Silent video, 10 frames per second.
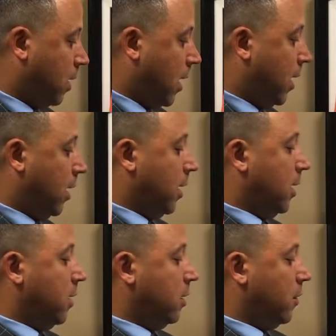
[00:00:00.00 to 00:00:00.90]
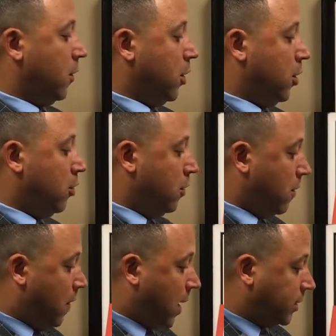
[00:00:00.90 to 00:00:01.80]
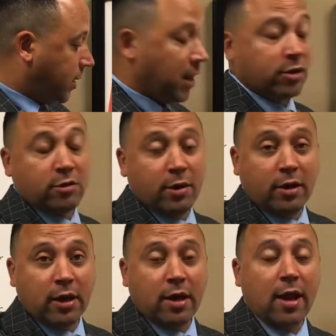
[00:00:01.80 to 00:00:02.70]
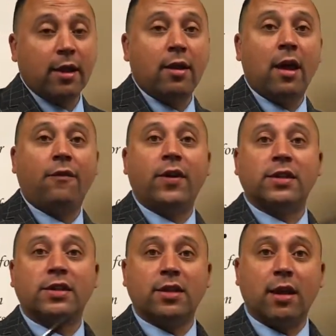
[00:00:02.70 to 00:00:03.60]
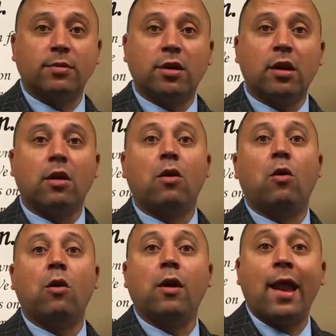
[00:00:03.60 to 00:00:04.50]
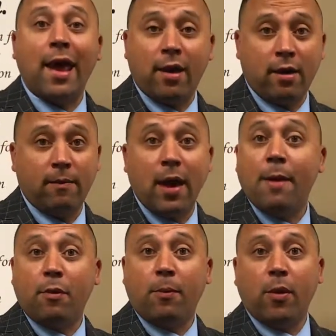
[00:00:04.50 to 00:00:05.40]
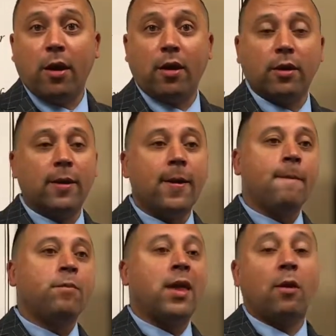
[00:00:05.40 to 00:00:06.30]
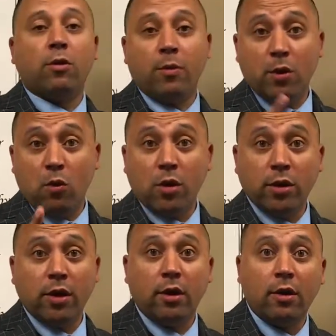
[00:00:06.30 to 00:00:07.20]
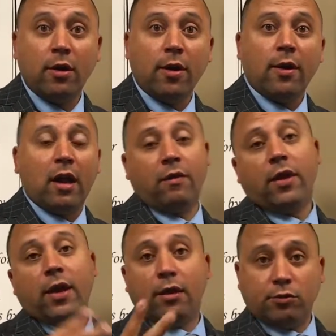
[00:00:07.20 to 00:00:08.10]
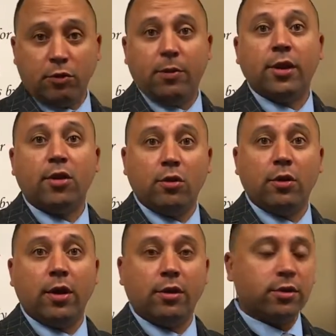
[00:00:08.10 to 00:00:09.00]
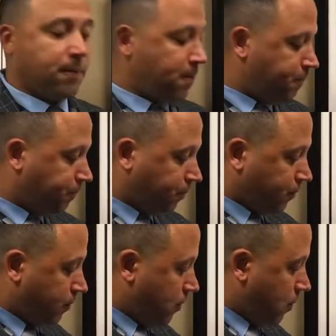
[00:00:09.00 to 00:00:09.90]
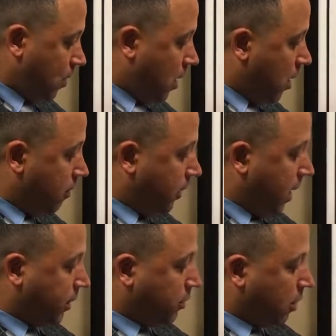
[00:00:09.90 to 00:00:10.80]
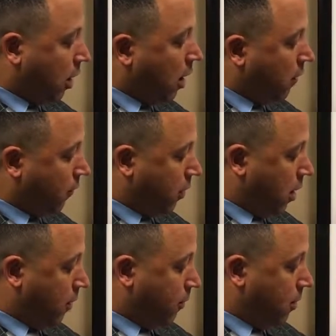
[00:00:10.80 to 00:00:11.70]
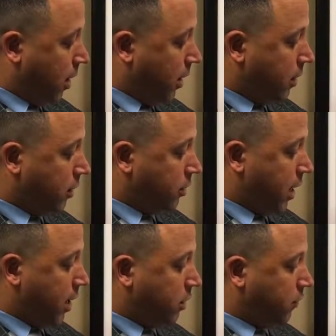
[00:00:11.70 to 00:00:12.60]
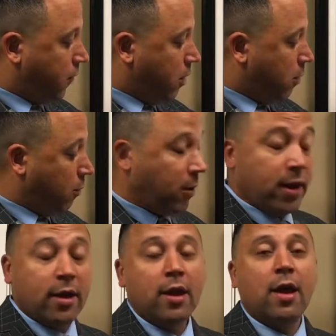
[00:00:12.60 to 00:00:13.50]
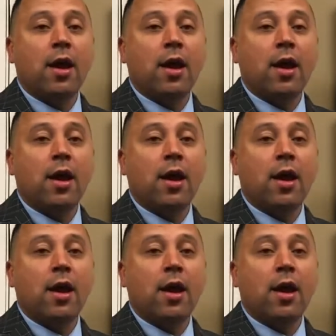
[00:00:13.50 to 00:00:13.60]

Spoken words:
and the new device eligibility date. Now, if it's a Samsung or an Apple product, that would be 1 year. Everything else would be 2 years. Text or call for upgrade, change, phone, or plan.